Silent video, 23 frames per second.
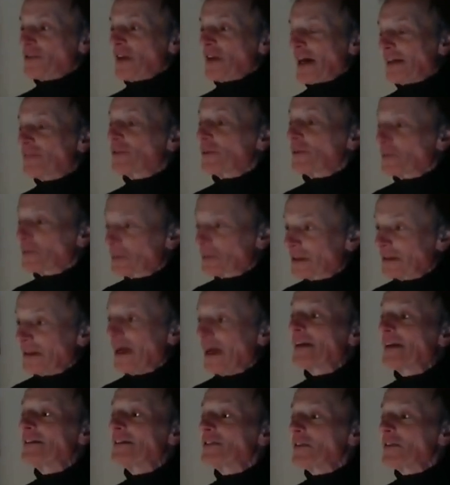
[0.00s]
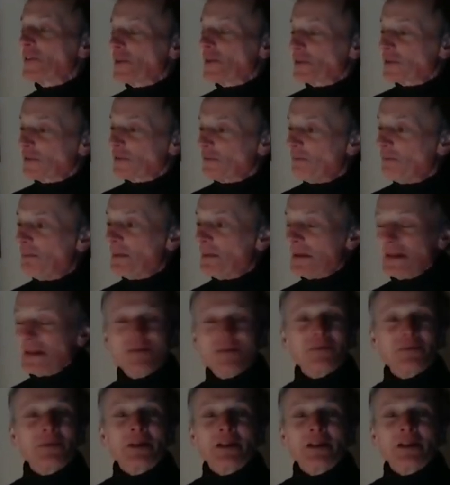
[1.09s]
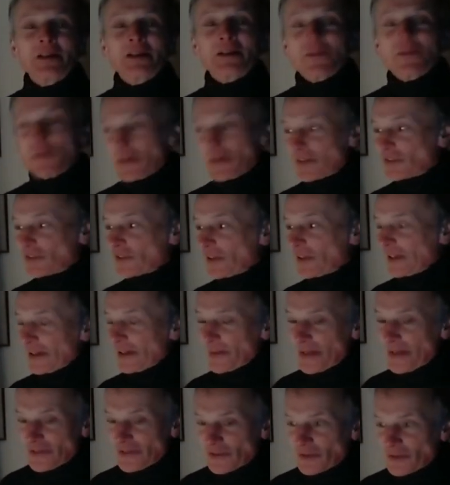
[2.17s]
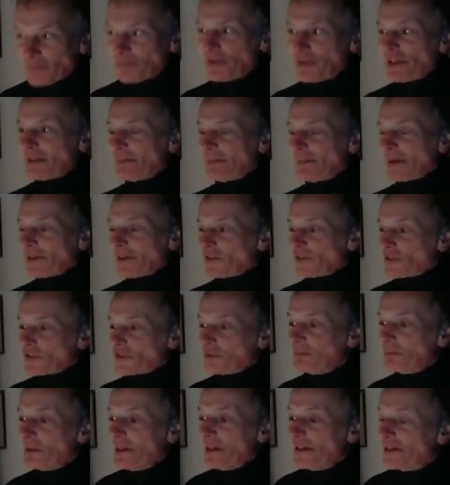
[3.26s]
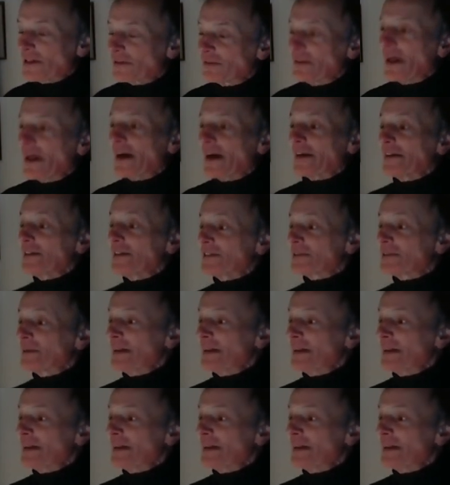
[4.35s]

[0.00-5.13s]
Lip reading: Hadron Collider that have been accelerated to pretty much the speed of light,